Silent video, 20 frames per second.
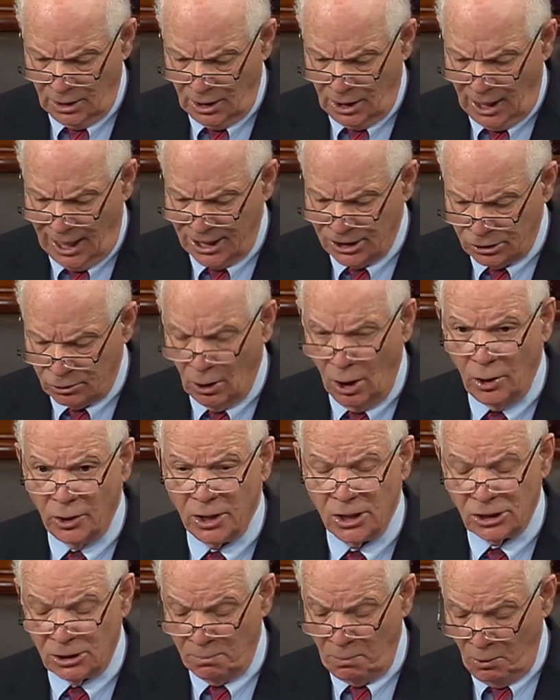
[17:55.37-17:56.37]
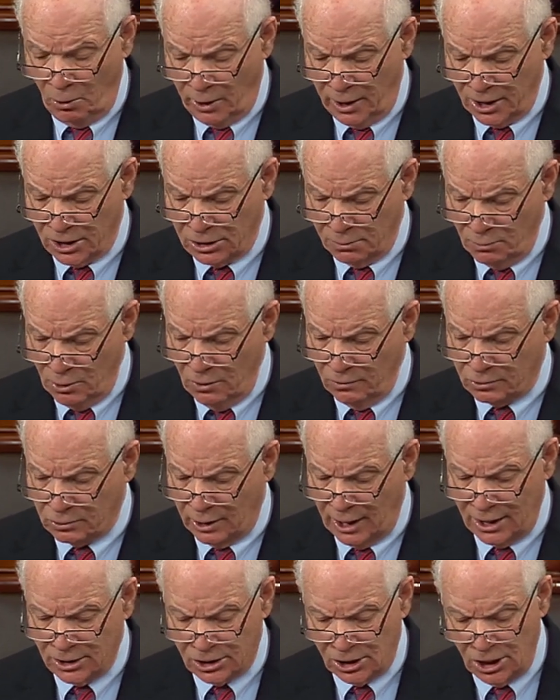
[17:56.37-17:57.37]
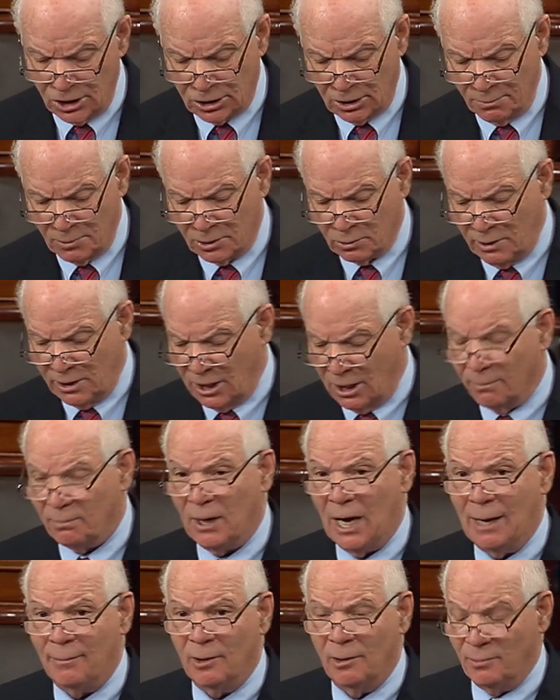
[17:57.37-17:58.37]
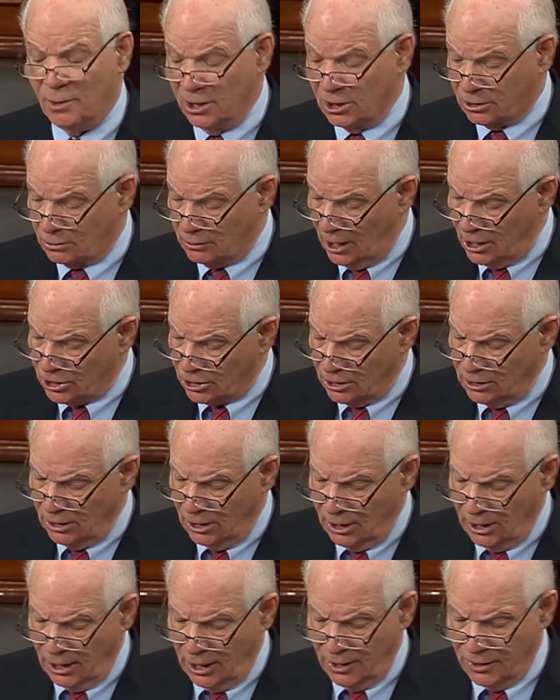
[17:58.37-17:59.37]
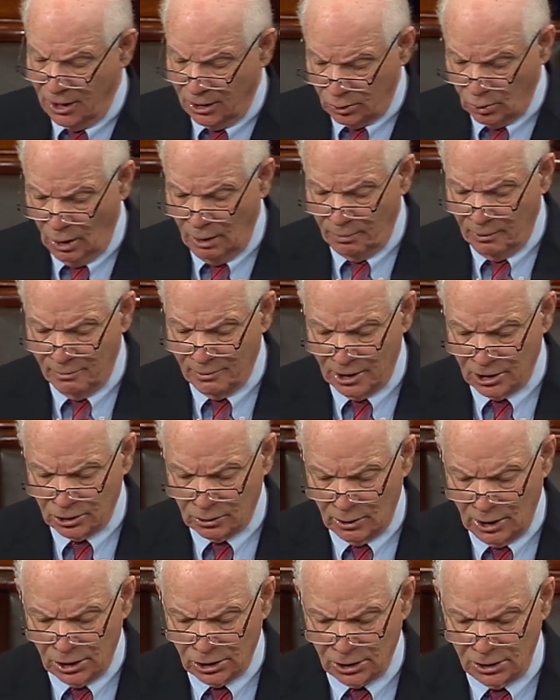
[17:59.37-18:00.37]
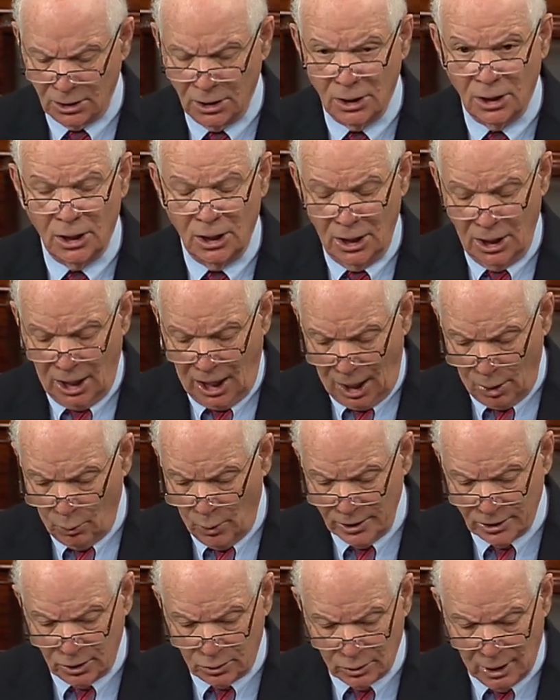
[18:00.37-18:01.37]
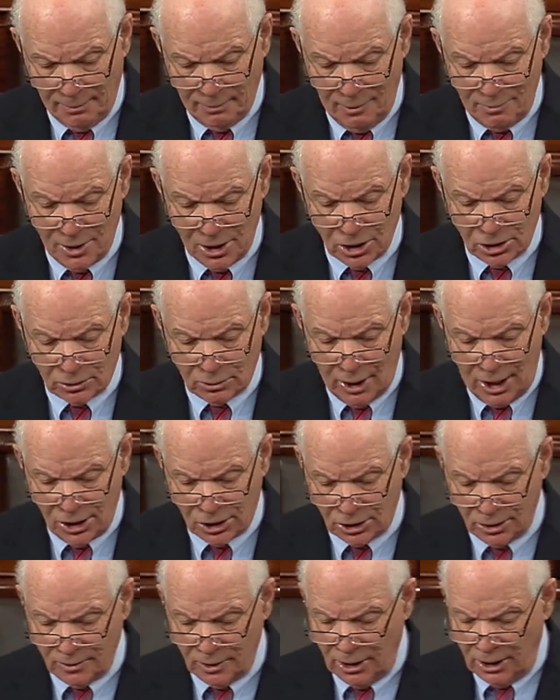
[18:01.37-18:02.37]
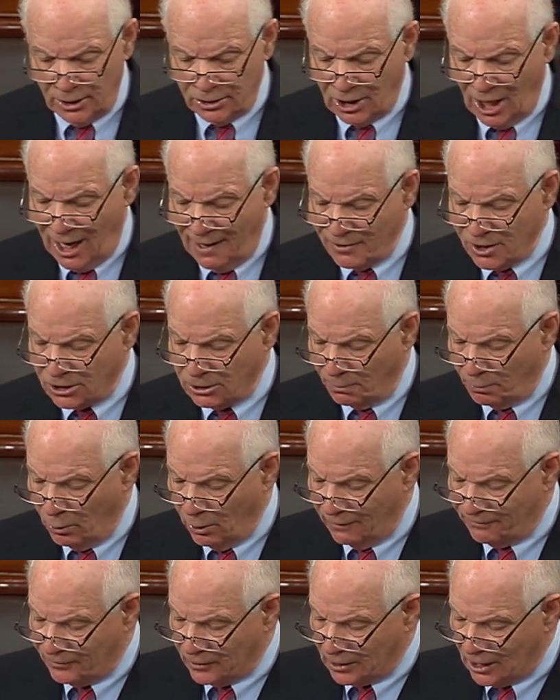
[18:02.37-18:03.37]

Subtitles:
I strongly support a smooth transition between the Obama administration and the Trump administration. I want the Trump administration to have the support from